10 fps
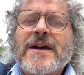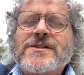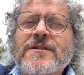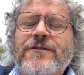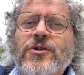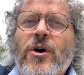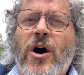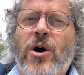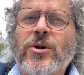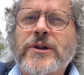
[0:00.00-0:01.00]
as if your
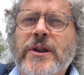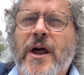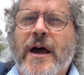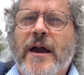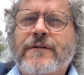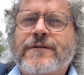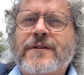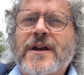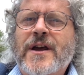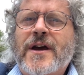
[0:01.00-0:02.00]
whole
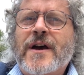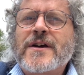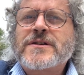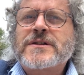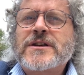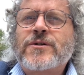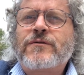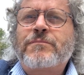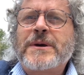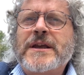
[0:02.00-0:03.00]
life
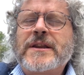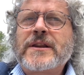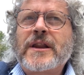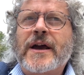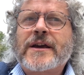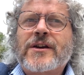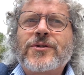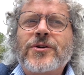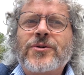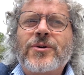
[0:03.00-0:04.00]
you've been like,
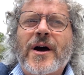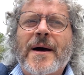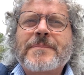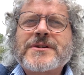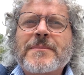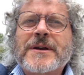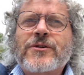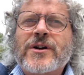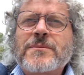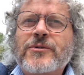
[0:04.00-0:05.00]
some
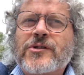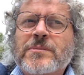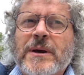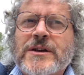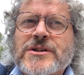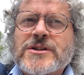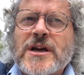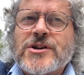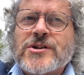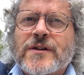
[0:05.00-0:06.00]
incredible space
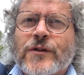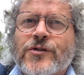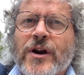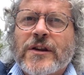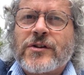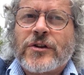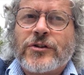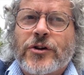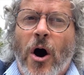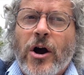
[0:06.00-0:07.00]
station that's trying to
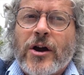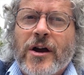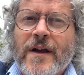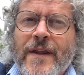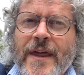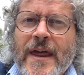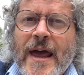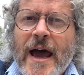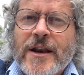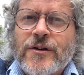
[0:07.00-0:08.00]
dock,
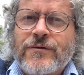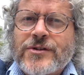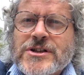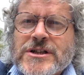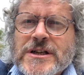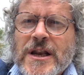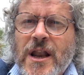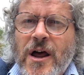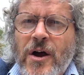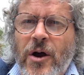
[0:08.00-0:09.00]
and you've
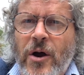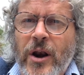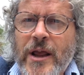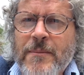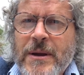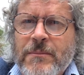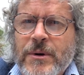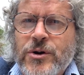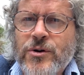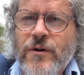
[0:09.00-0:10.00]
slowly been
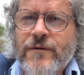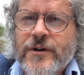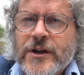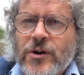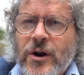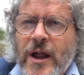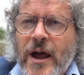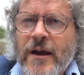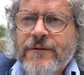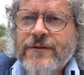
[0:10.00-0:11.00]
maneuvering your
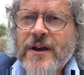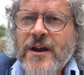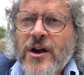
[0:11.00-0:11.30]
life,